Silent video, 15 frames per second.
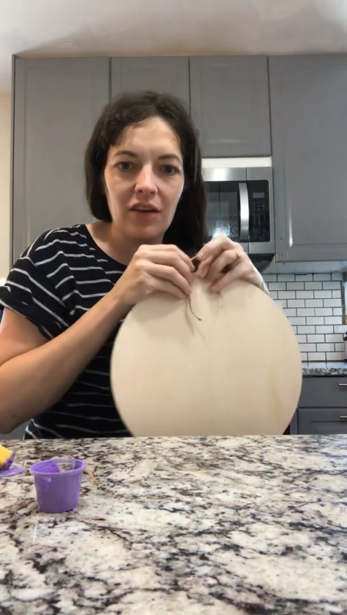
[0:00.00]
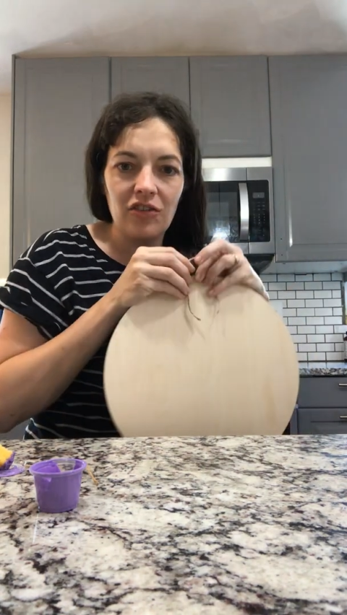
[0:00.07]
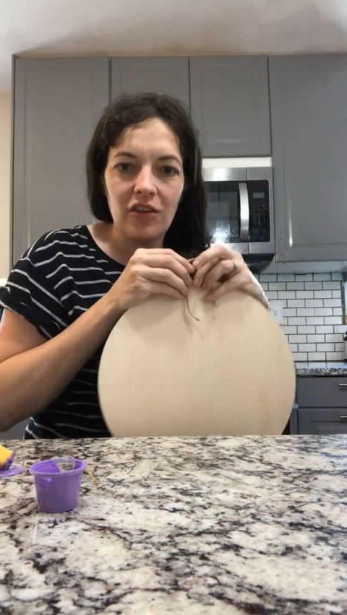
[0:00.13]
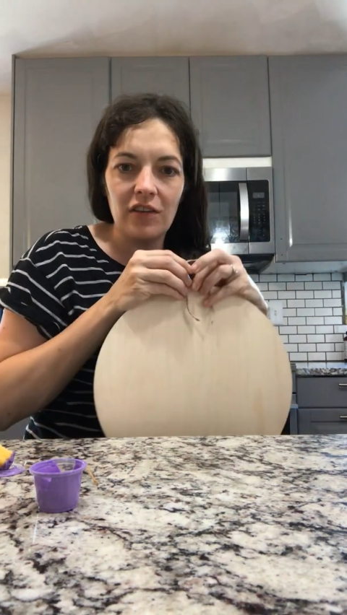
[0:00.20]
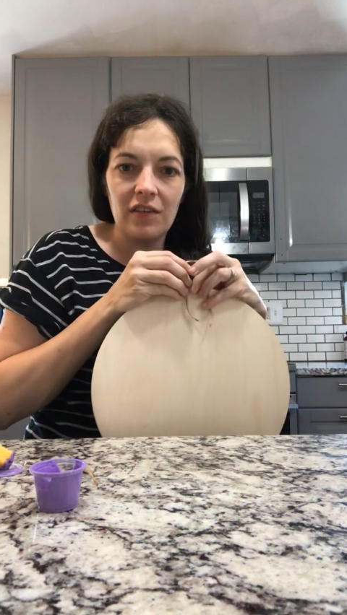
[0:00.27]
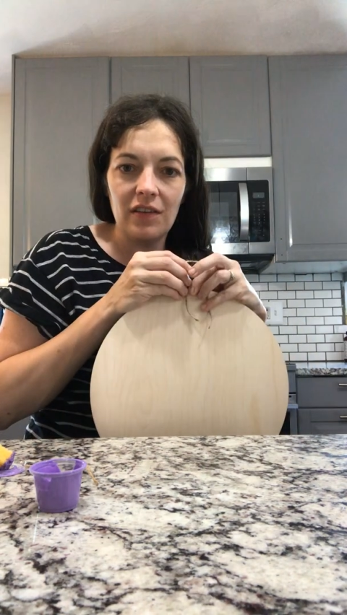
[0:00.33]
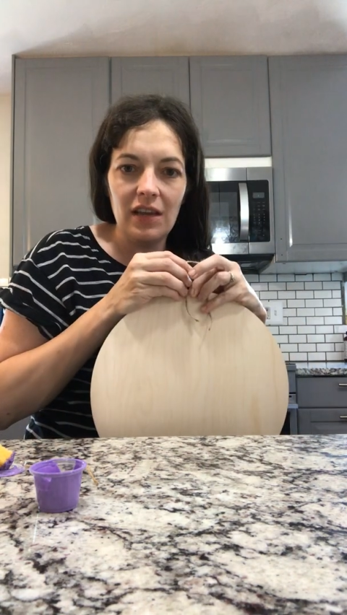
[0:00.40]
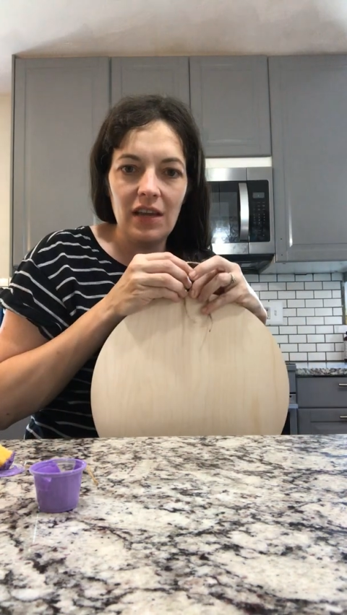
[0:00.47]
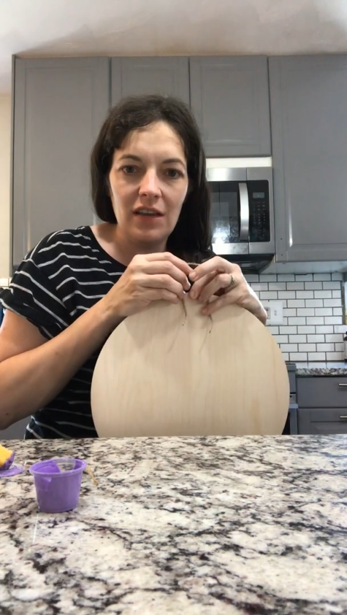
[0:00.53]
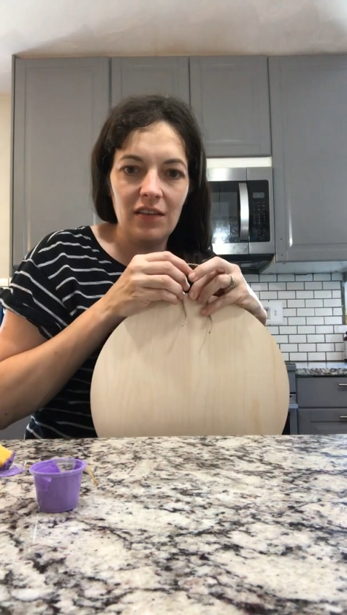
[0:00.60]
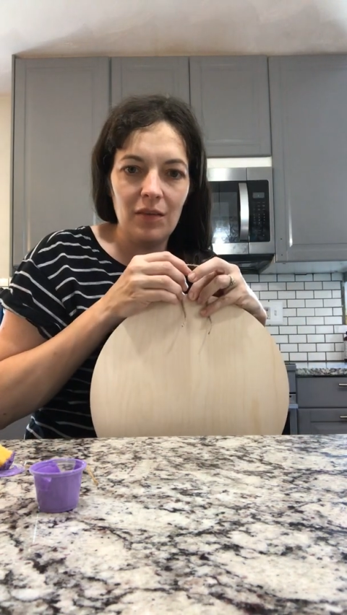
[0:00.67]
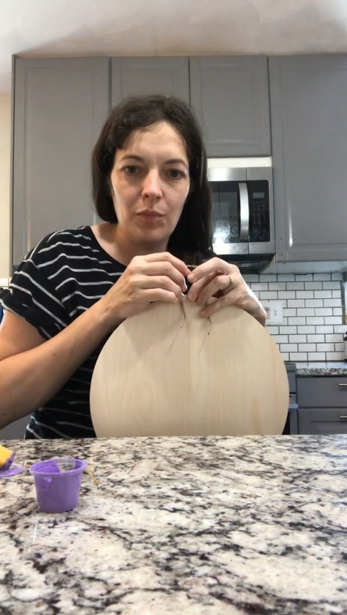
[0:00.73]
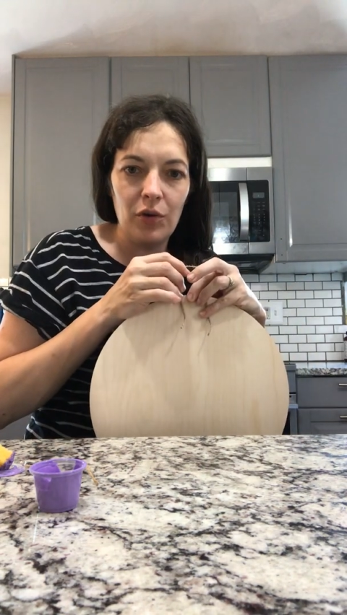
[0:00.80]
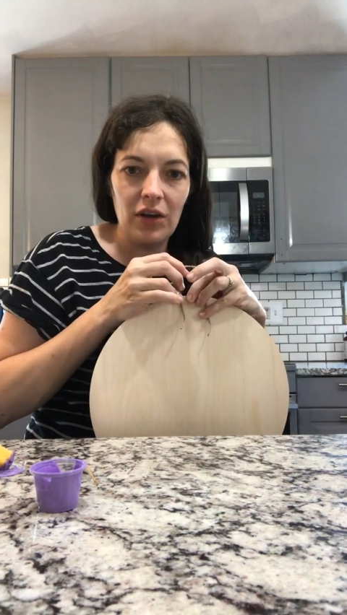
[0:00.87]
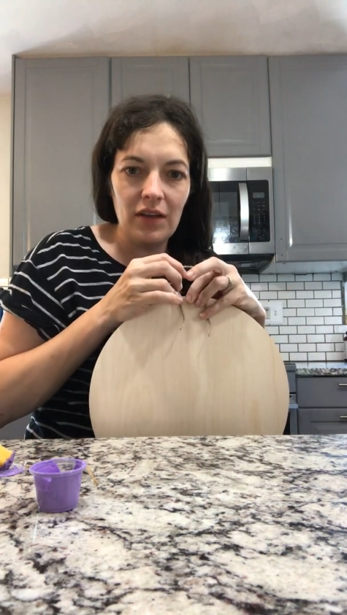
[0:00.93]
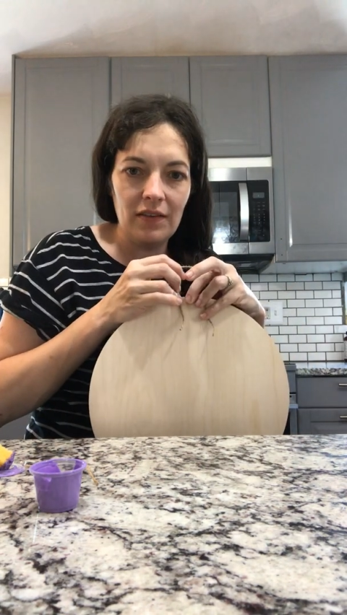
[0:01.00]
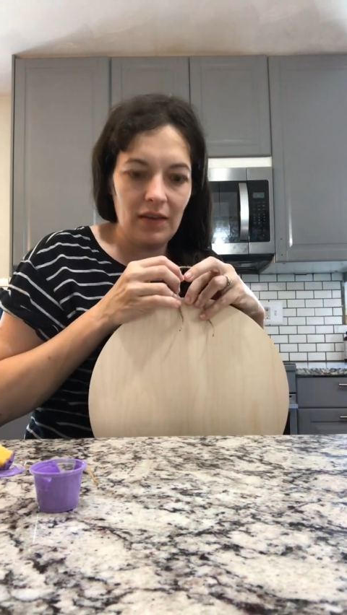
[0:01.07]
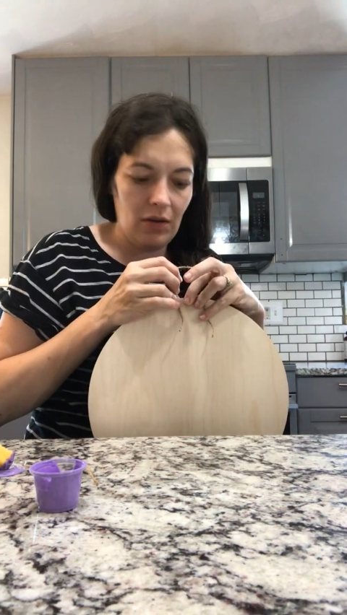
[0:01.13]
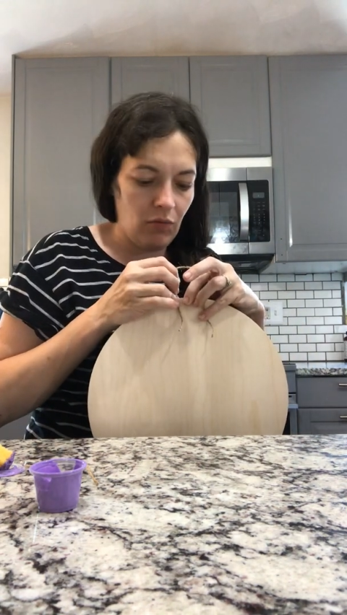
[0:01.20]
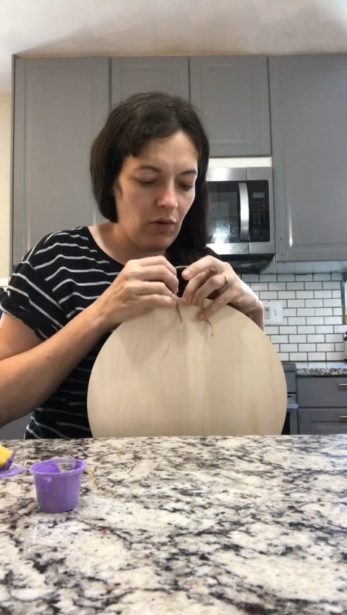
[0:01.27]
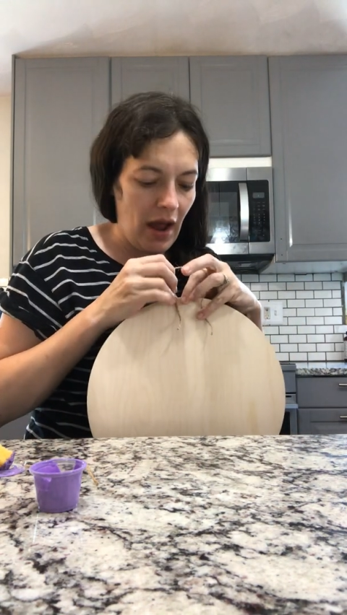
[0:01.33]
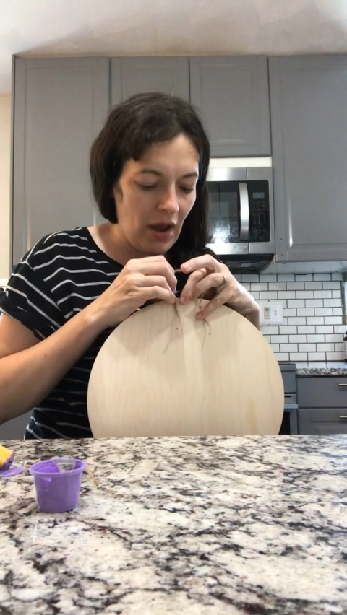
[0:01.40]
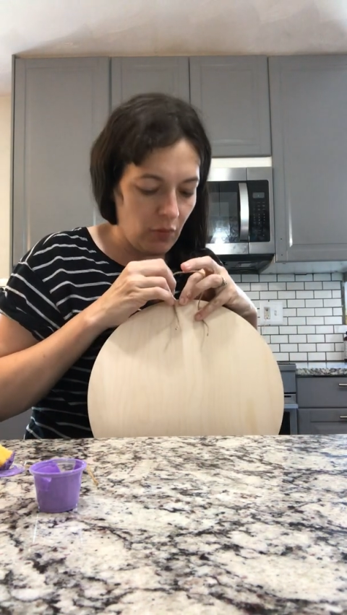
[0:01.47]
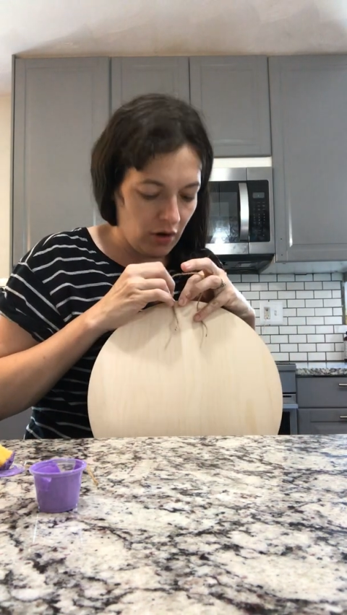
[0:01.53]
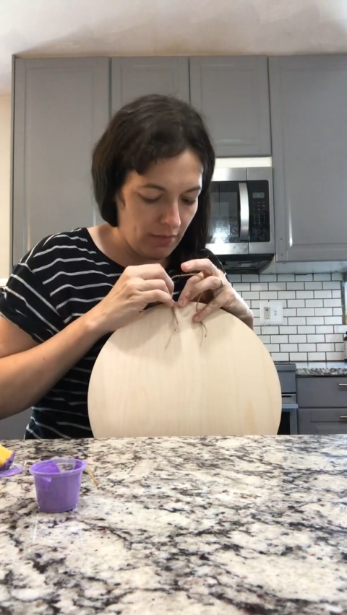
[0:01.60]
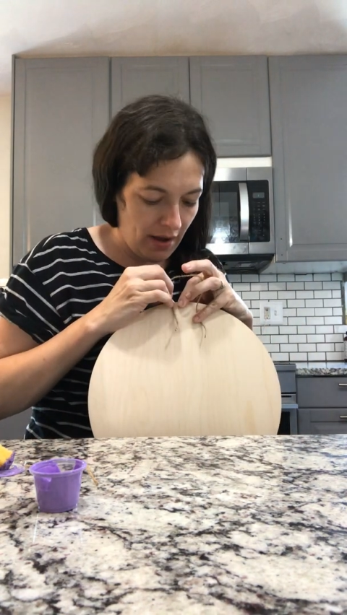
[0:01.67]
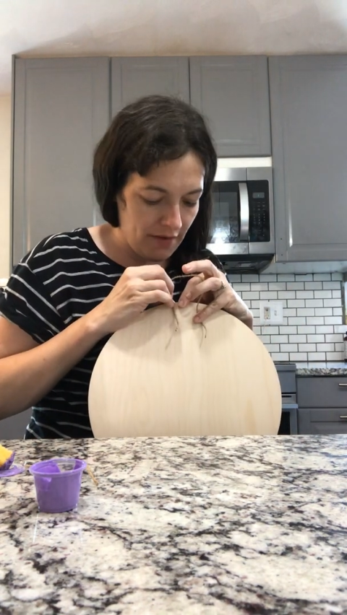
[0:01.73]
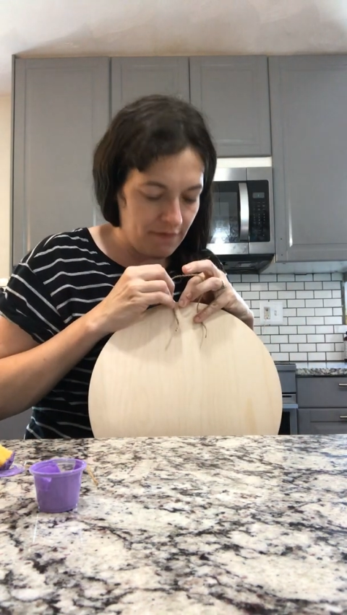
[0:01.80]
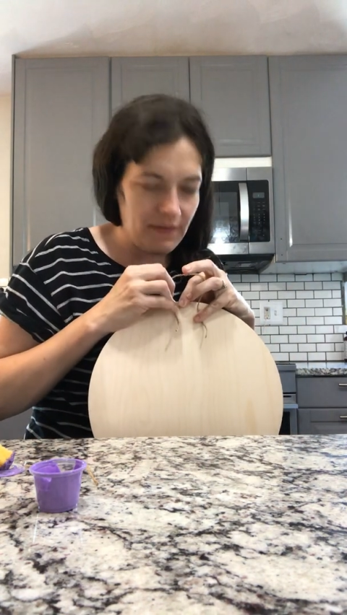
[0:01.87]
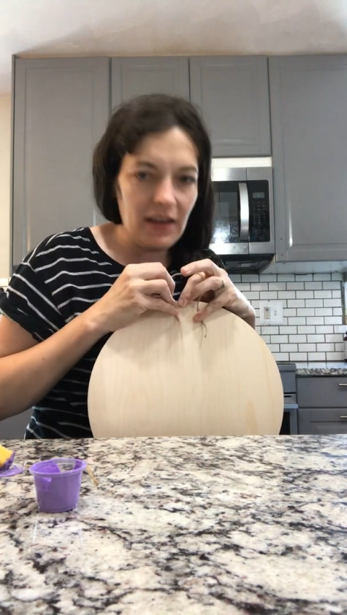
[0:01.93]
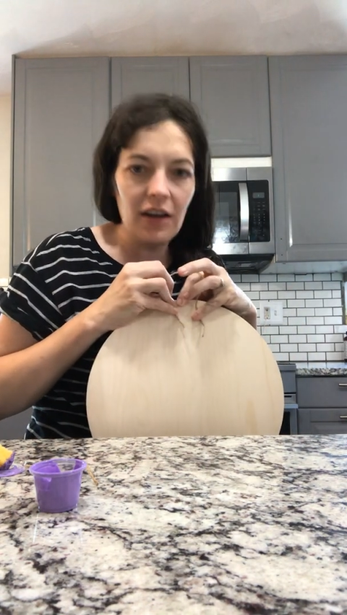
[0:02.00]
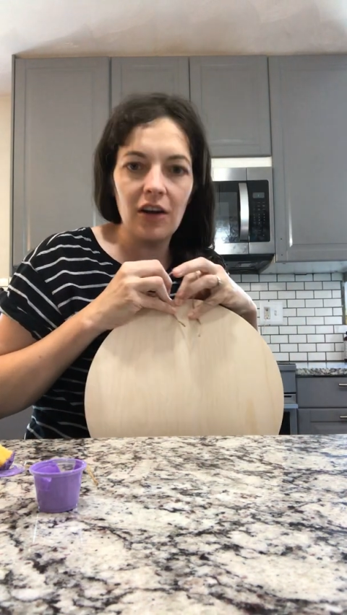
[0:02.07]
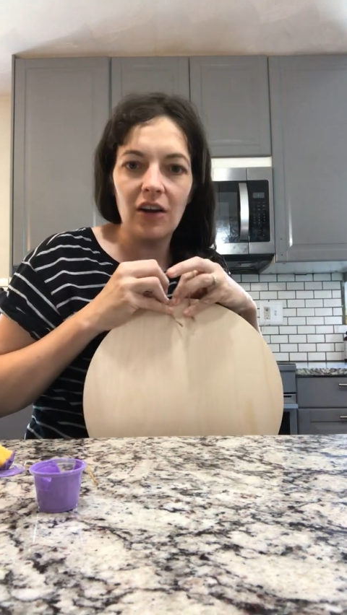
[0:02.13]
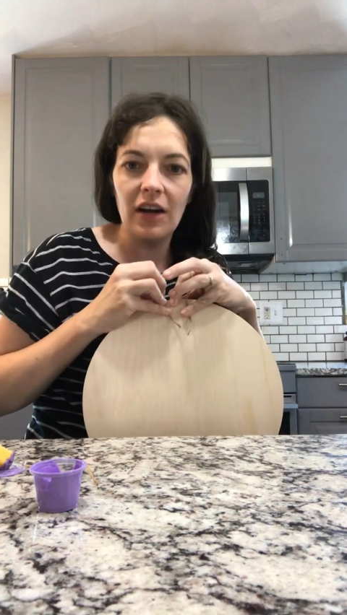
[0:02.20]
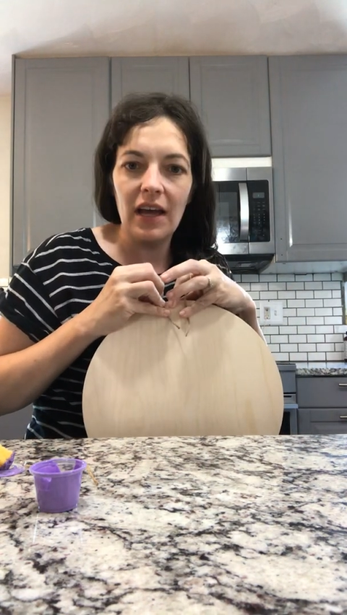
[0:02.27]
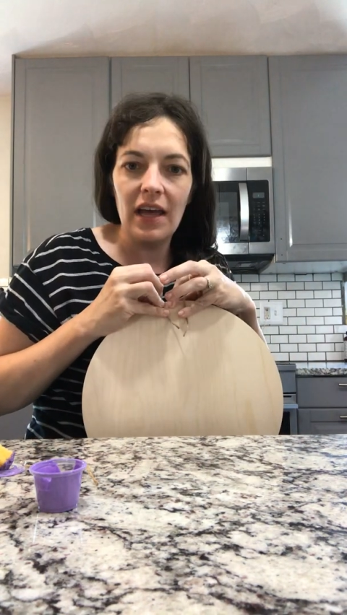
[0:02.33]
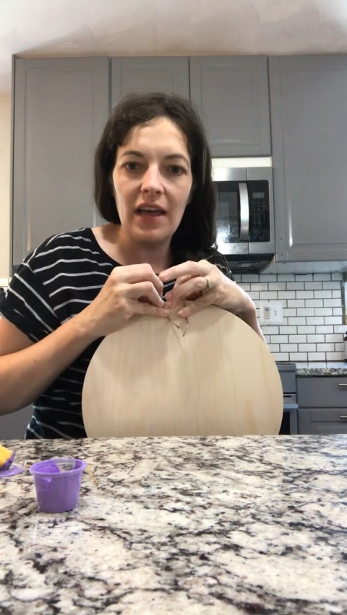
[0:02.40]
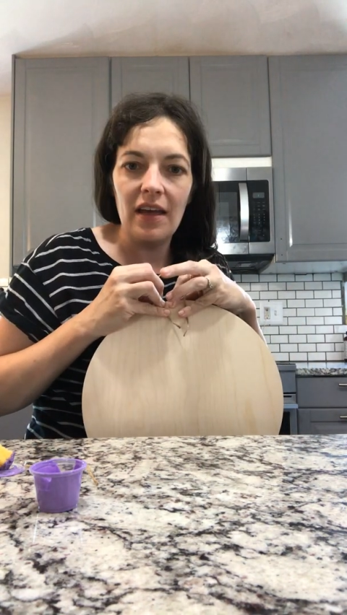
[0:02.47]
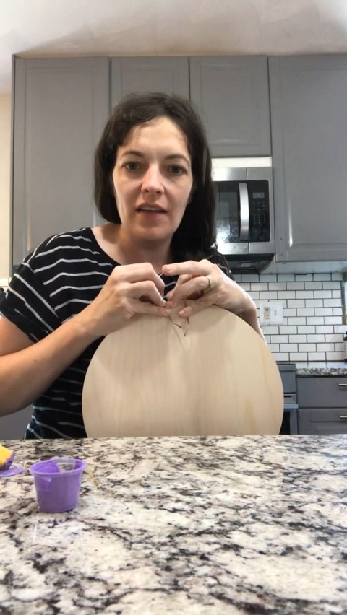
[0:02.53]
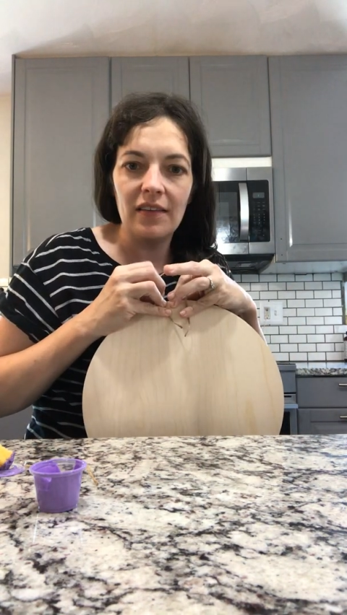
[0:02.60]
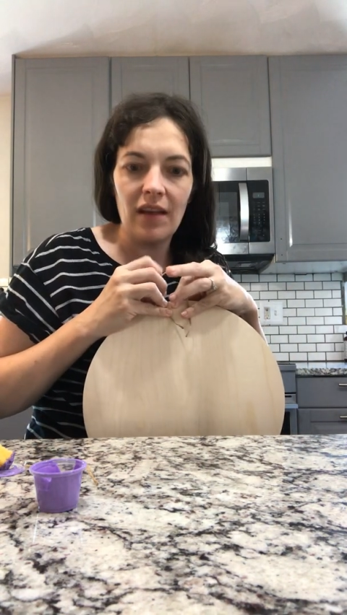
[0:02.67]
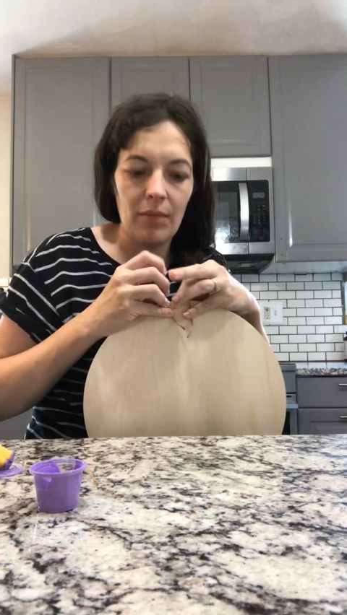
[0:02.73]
just easy breezy, right where my finger is.